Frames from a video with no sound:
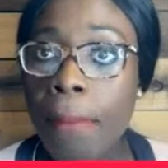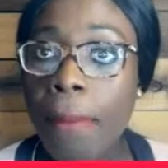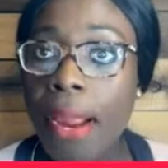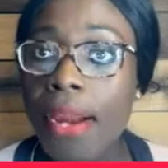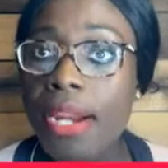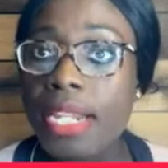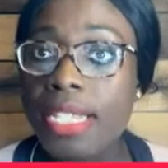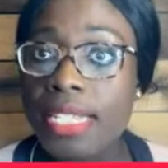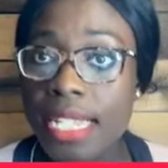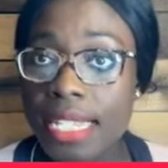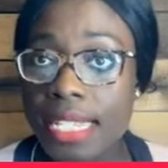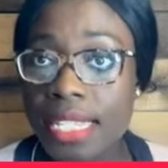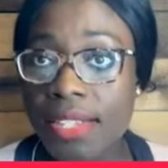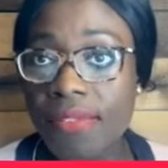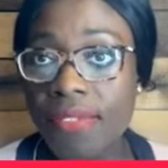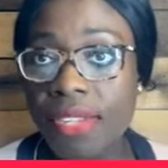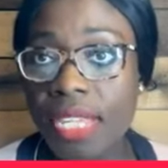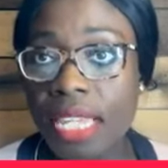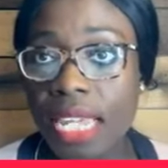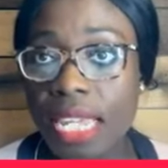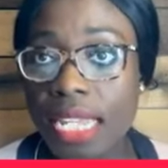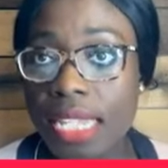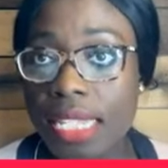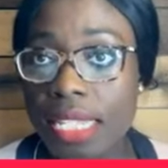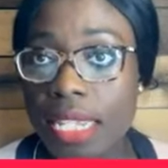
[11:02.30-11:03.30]
marriage
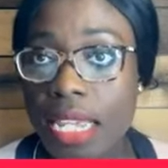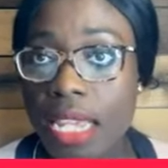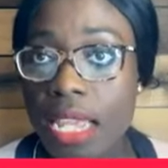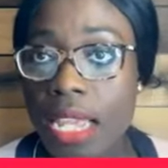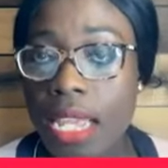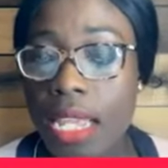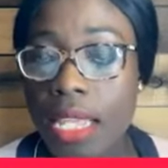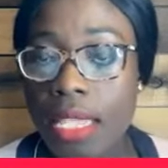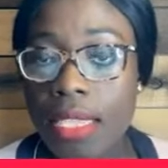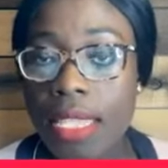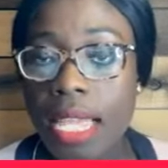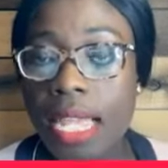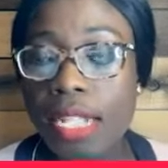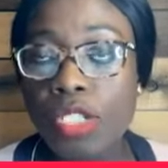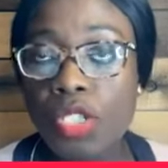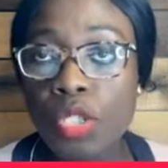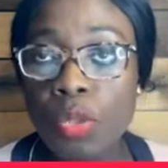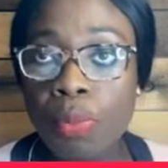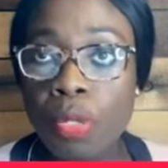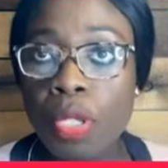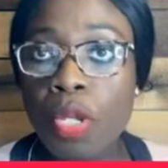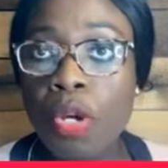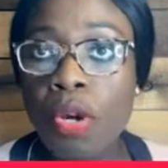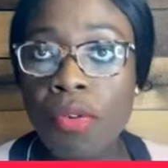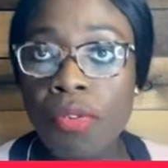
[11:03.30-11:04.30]
certificate. That
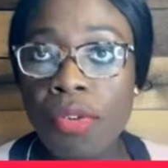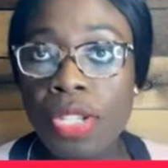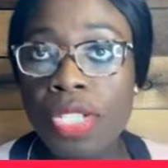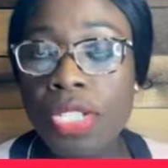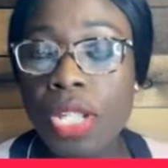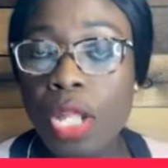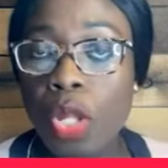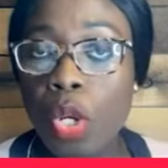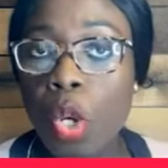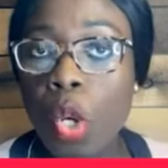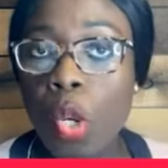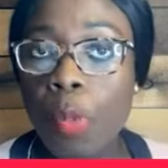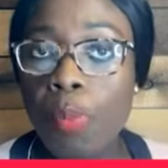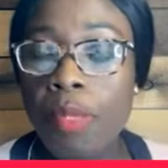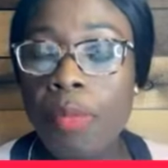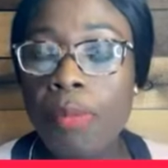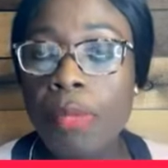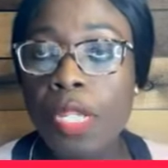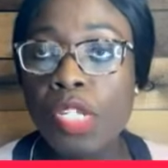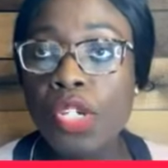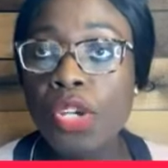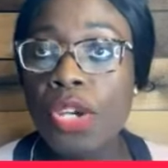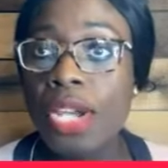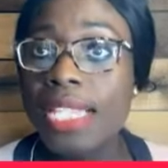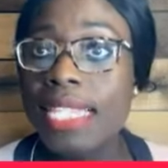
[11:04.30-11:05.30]
should be your original copy.
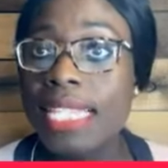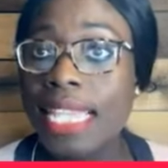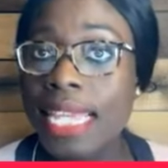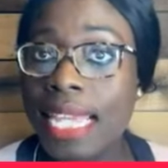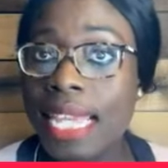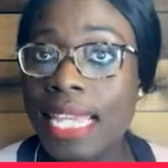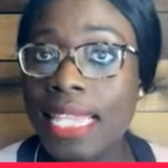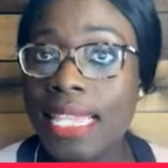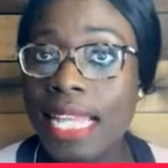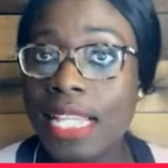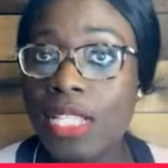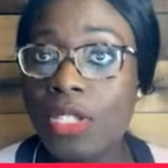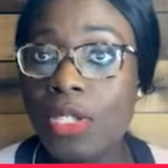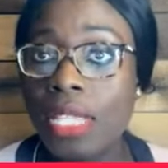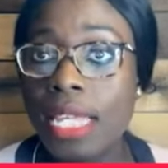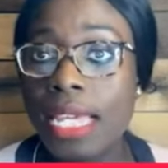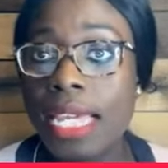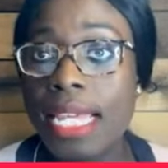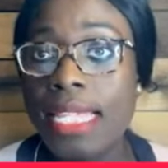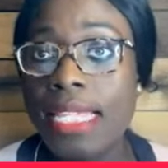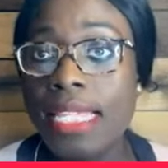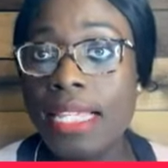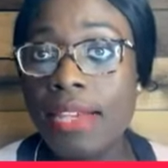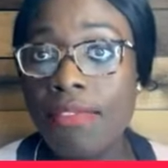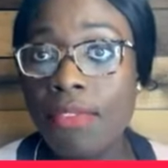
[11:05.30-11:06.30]
Make sure you're taking that to the
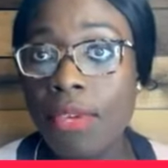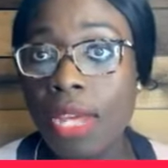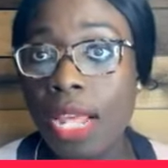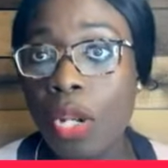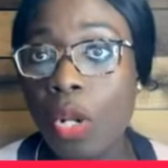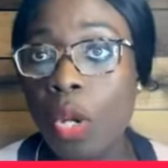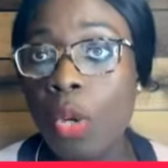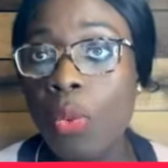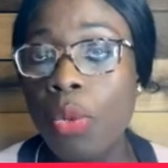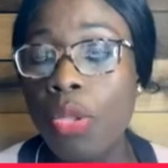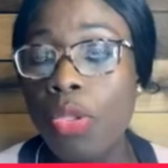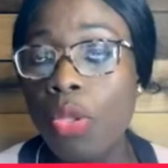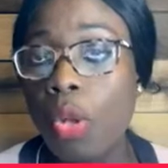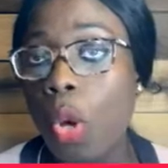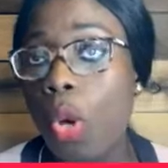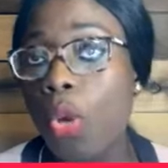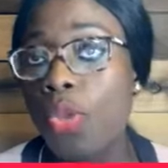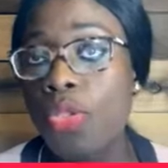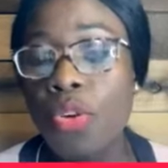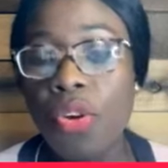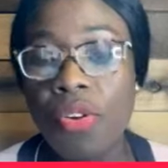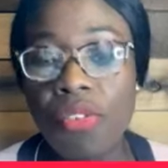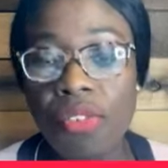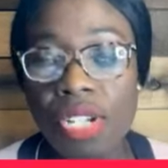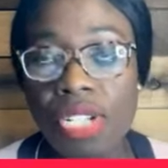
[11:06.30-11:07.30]
interview along with
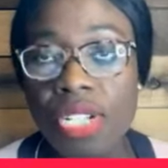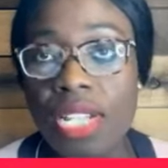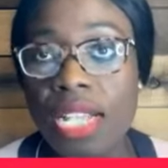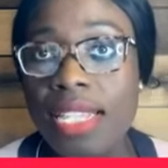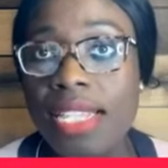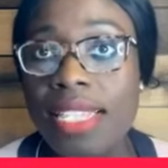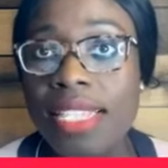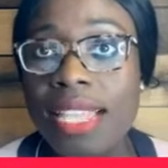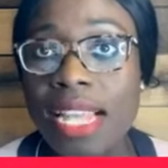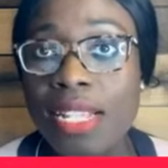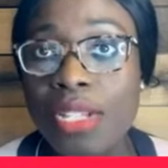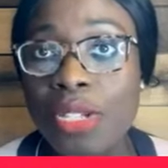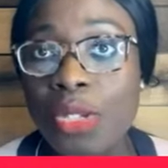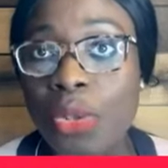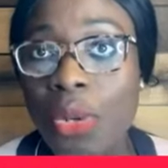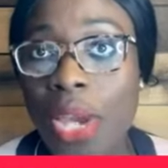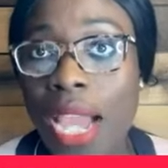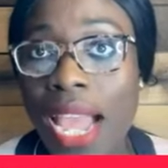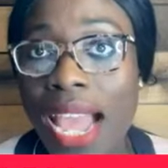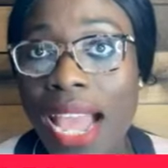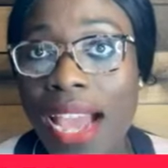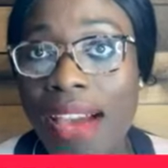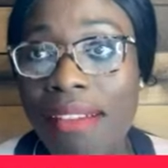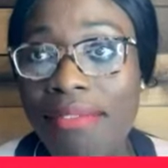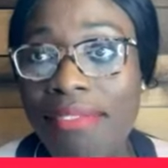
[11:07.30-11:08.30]
all the originals that you
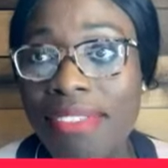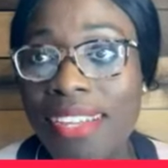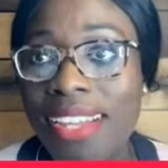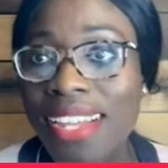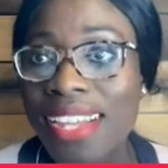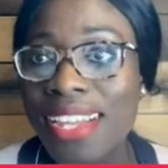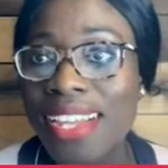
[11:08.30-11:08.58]
have.